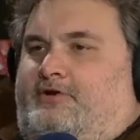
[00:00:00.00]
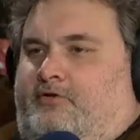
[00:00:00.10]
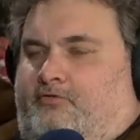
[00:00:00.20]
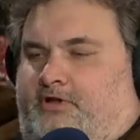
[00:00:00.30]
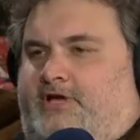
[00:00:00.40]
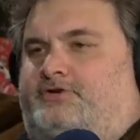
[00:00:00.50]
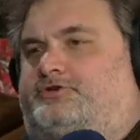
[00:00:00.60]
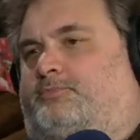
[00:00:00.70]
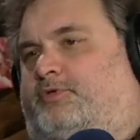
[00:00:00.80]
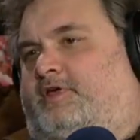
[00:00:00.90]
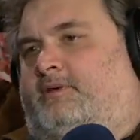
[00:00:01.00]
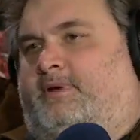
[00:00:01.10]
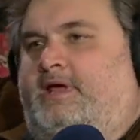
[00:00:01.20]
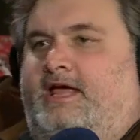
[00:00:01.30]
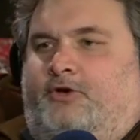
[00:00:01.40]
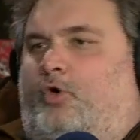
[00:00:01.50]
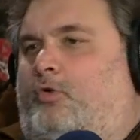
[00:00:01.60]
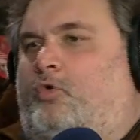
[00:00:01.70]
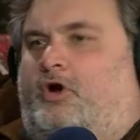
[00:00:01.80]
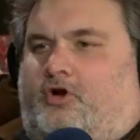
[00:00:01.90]
your relationship with him, and it
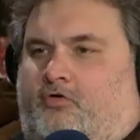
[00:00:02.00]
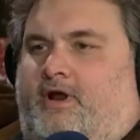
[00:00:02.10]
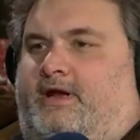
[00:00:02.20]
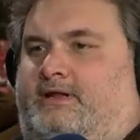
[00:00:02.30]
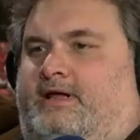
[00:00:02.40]
all worked great.